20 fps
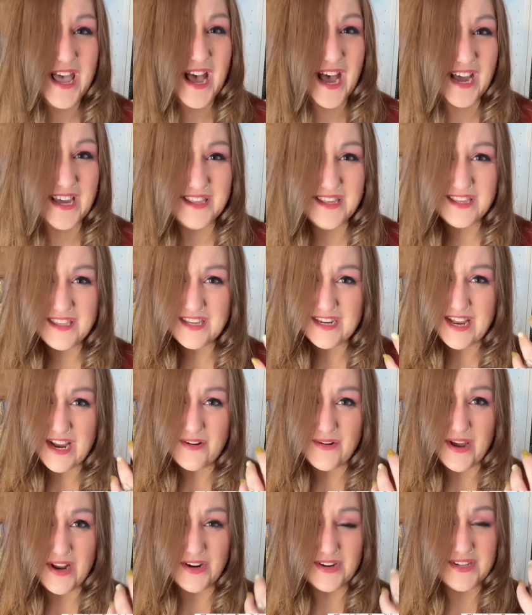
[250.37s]
I think the
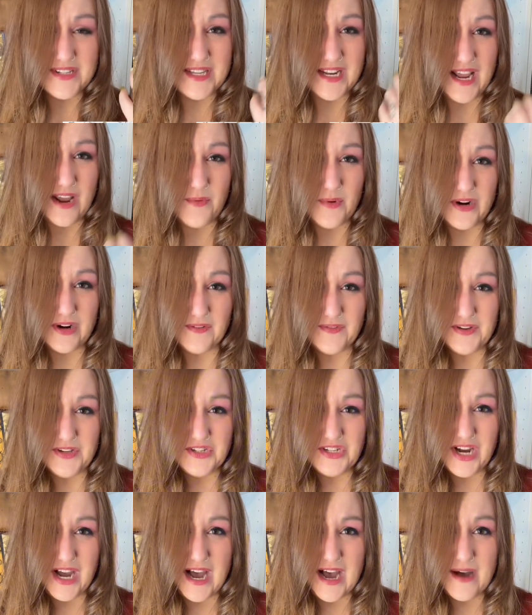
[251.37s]
narrators did a wonderful
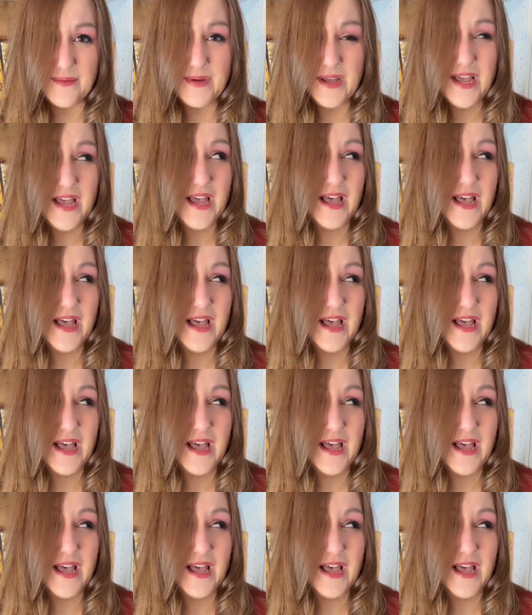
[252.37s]
job.